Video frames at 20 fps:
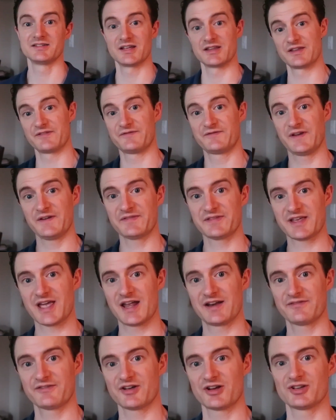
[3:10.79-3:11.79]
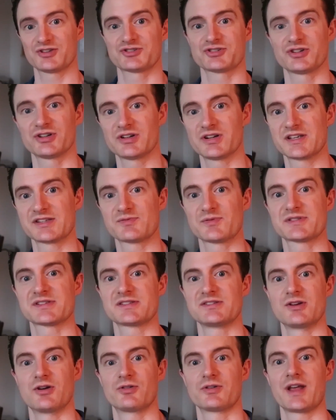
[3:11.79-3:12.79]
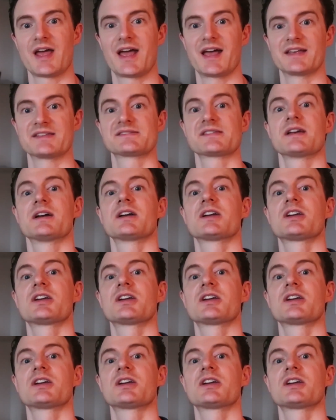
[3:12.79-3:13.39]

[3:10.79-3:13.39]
now, the fifth kind of culture is what's known as